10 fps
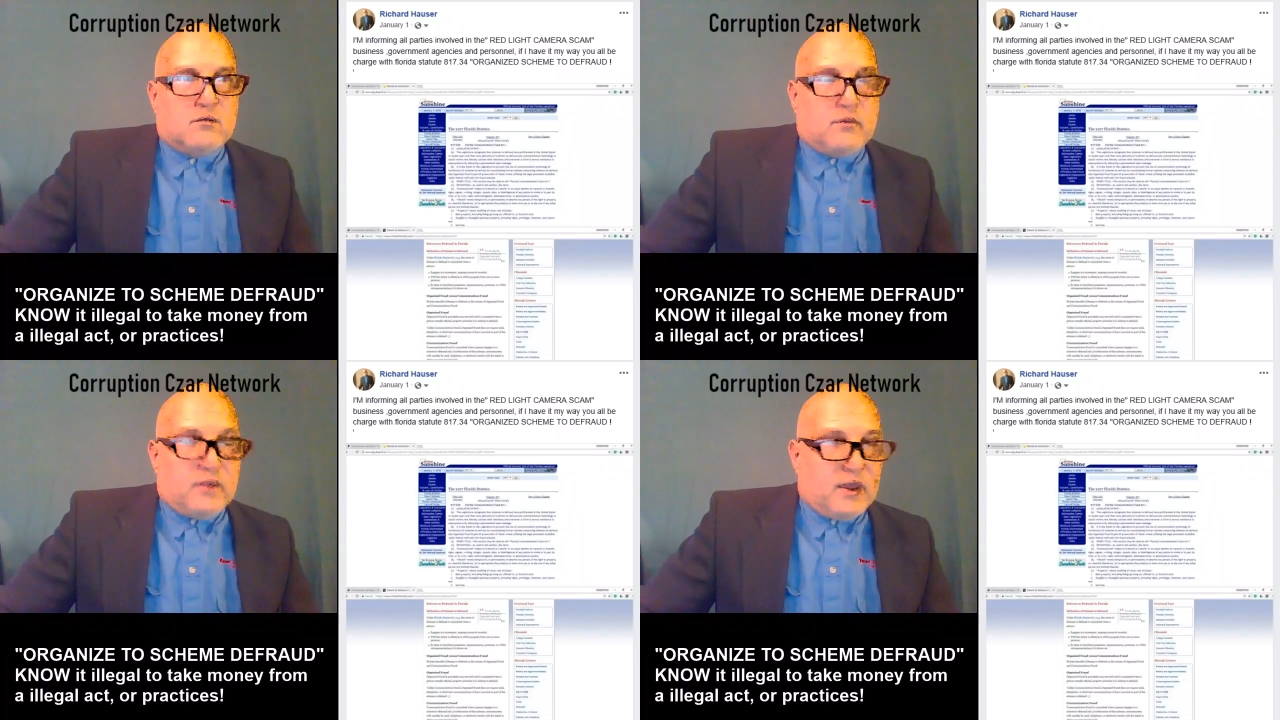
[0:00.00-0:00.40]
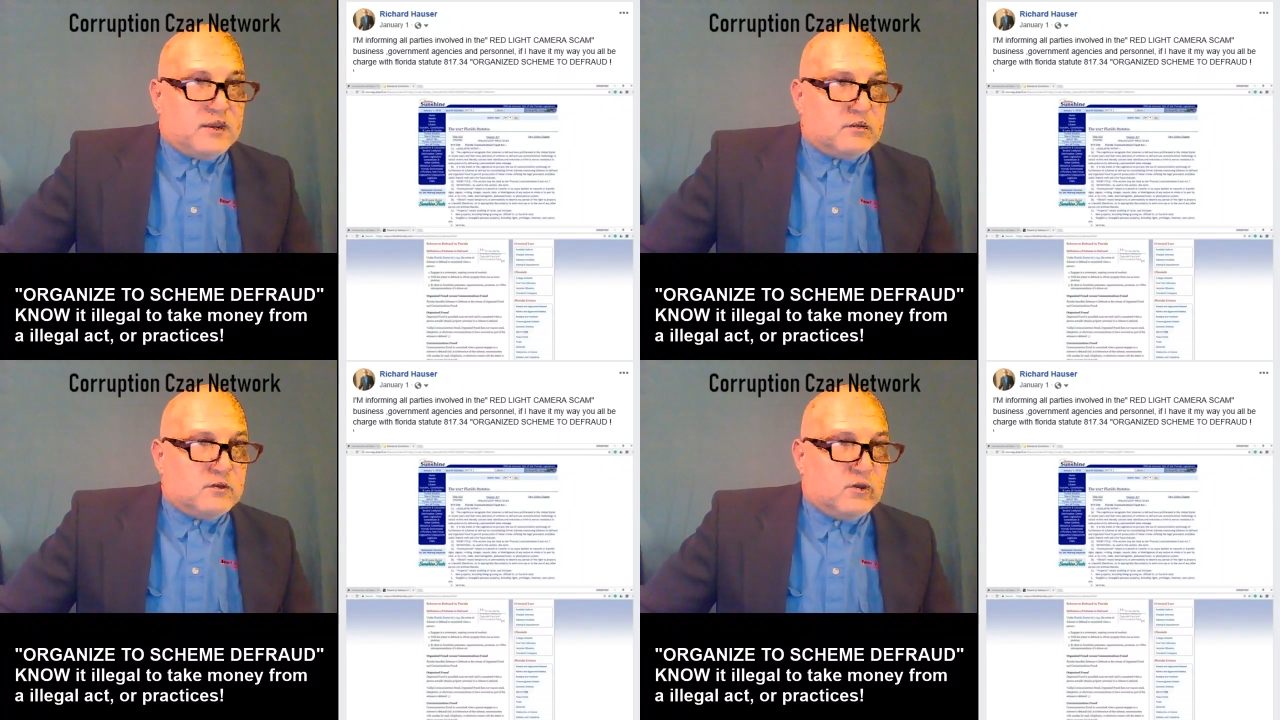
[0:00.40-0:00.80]

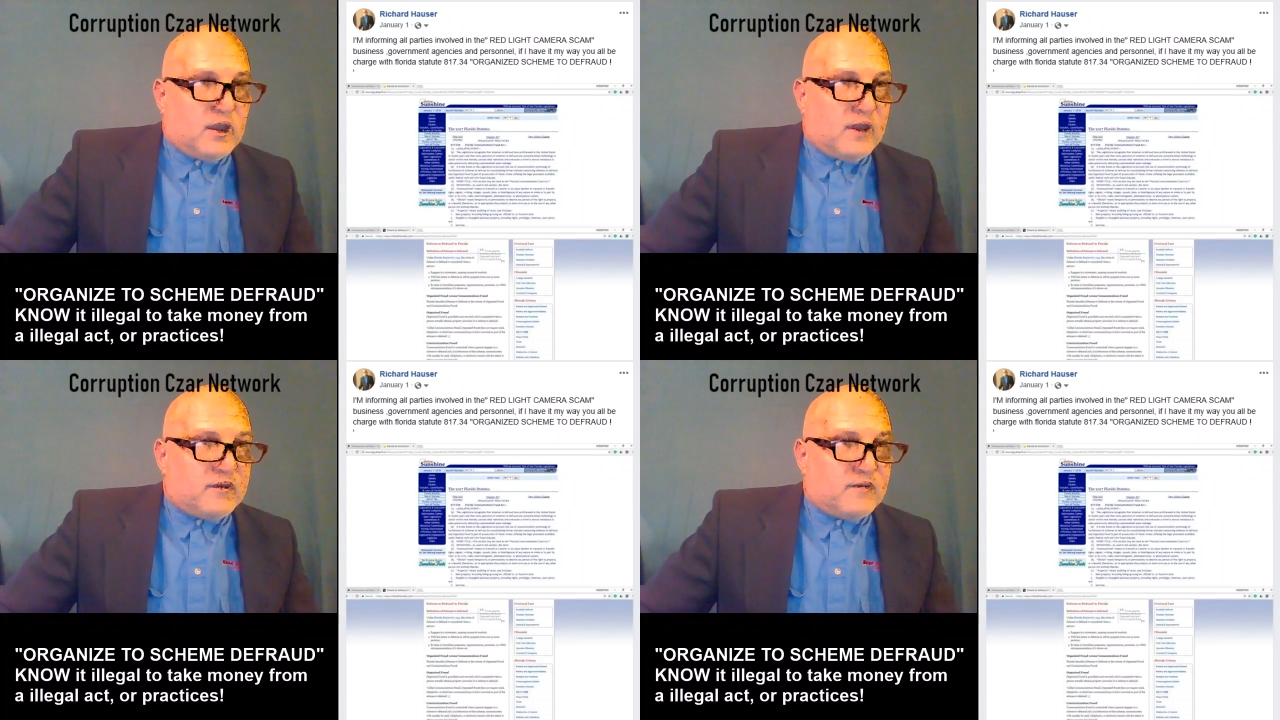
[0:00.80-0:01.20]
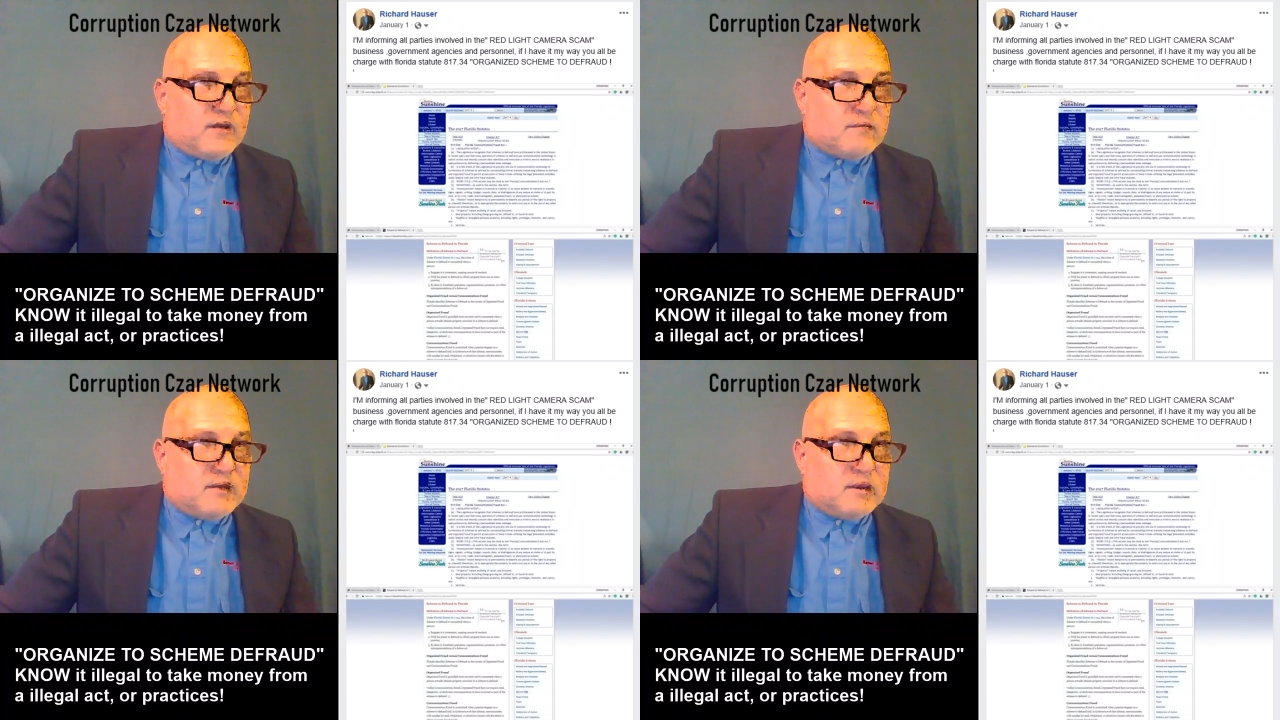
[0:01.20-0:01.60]
then you got to give
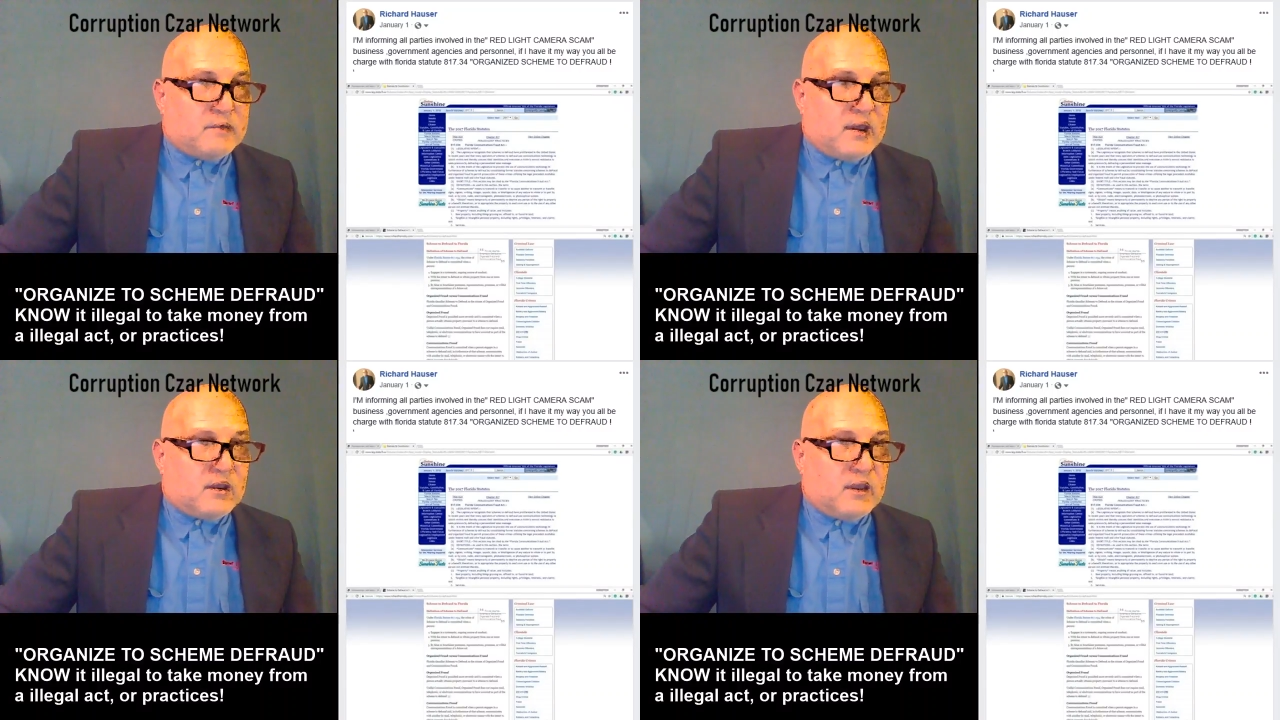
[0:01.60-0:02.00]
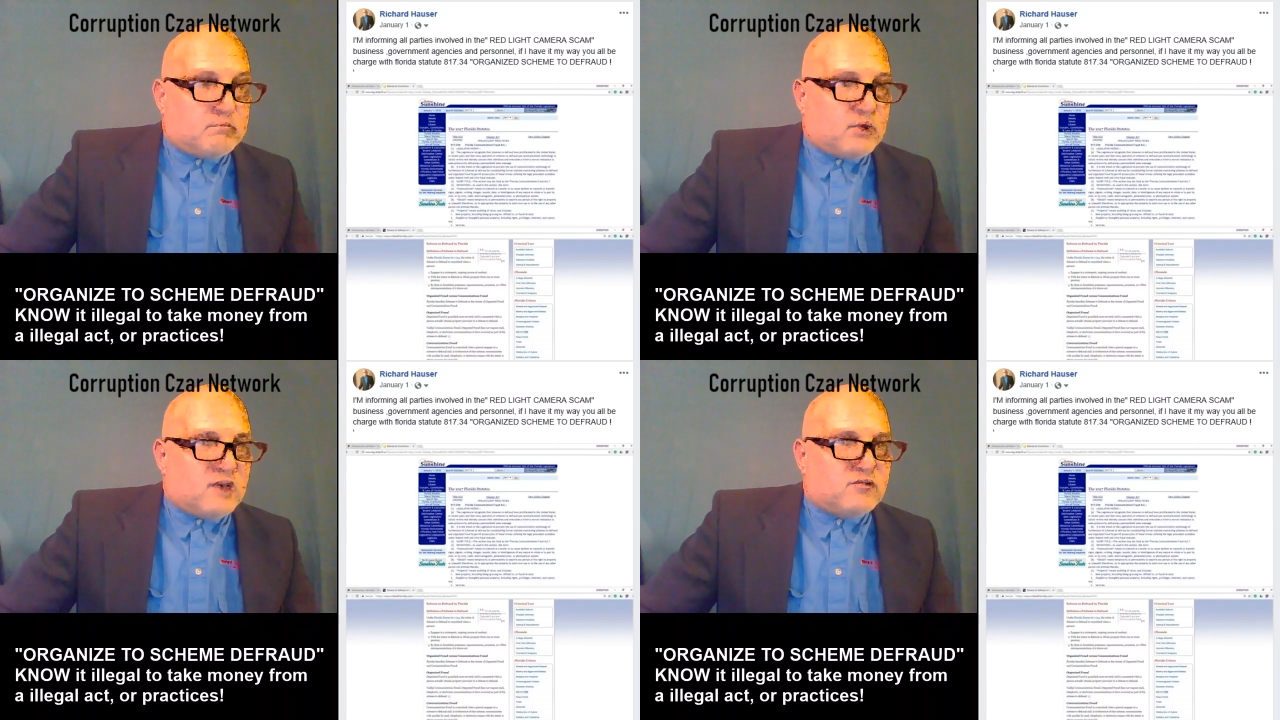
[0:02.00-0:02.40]
that money back and
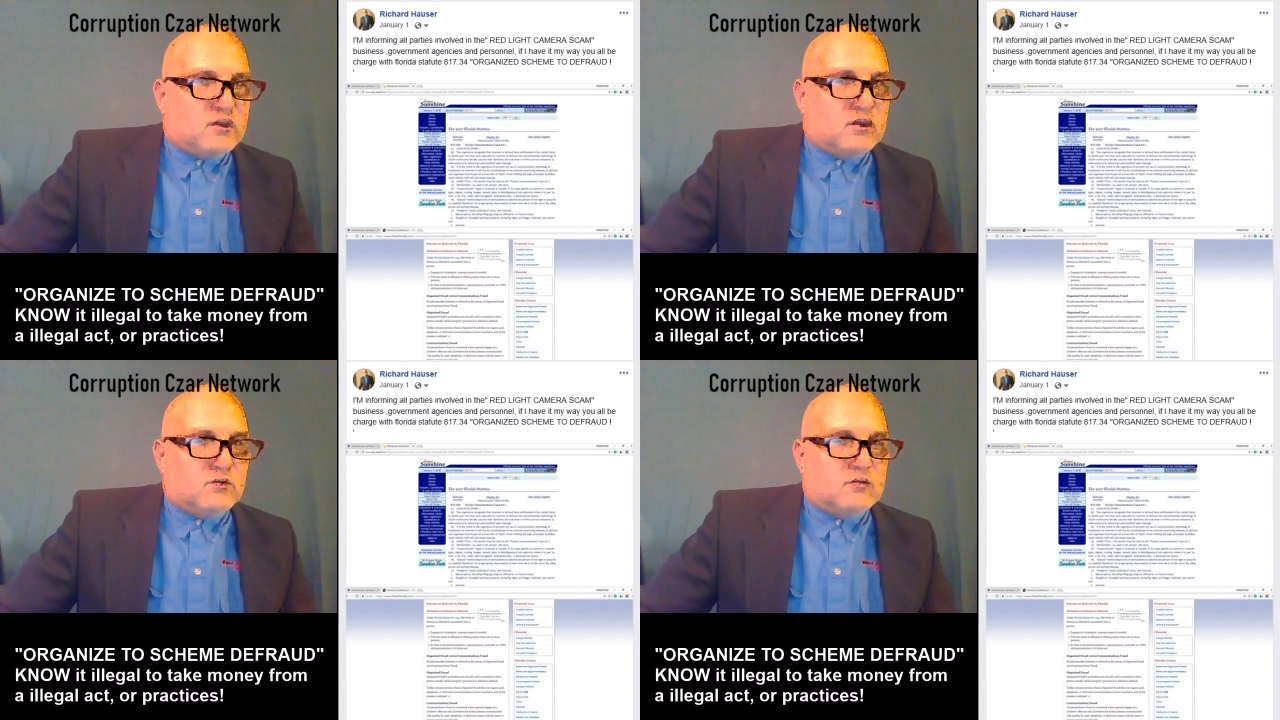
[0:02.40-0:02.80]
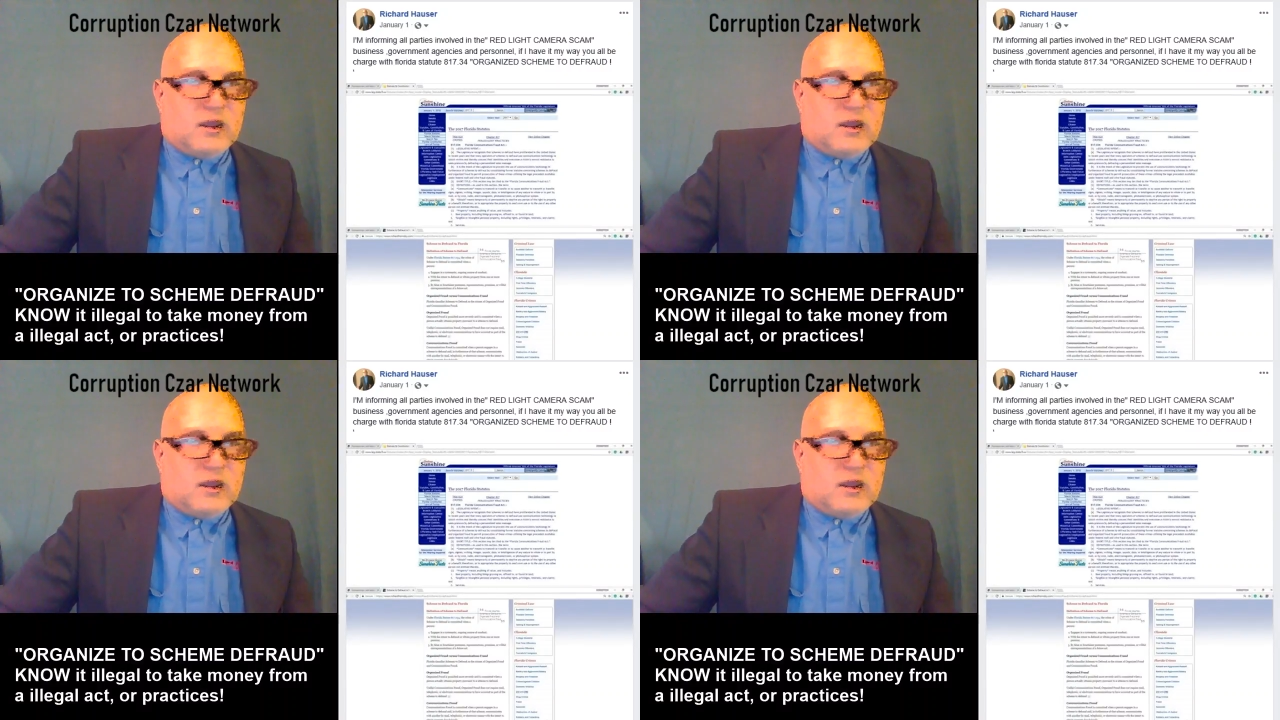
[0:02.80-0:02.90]
prosecute.